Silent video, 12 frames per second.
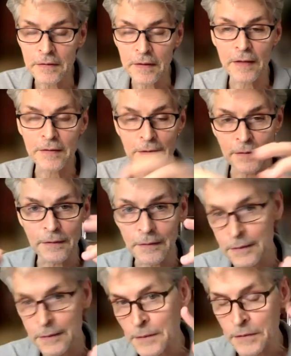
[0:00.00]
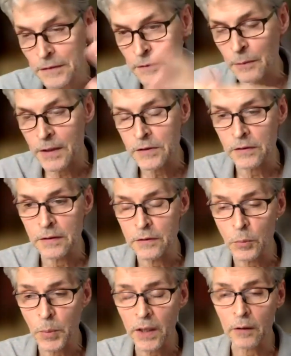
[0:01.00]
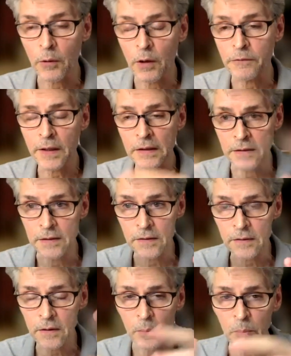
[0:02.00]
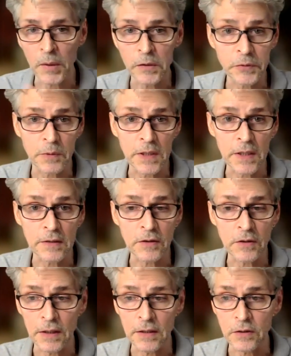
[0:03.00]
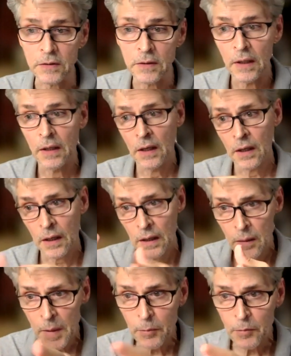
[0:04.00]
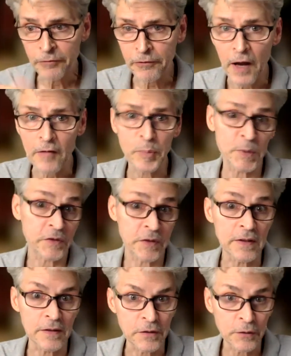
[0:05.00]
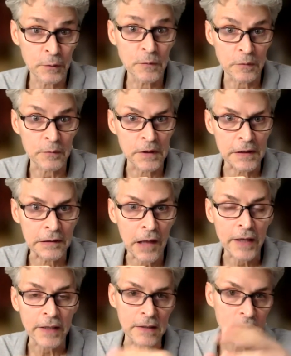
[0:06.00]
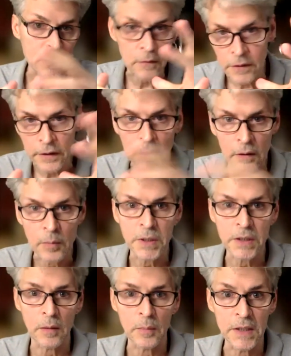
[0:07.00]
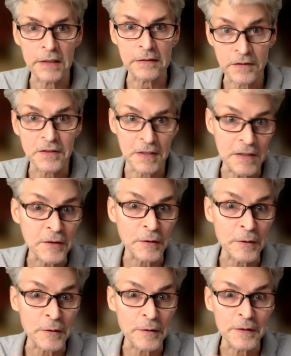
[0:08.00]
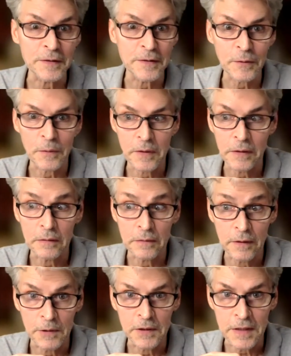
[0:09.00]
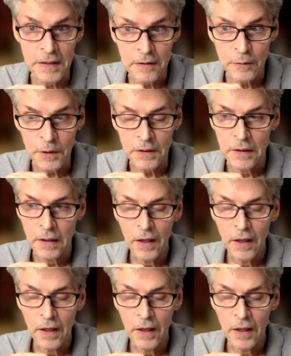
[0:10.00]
That's the situation in Japan, quite frankly, is compulsory education. Maybe 5% of the students really like it, or they're going to become an English teacher, and so they're really into it.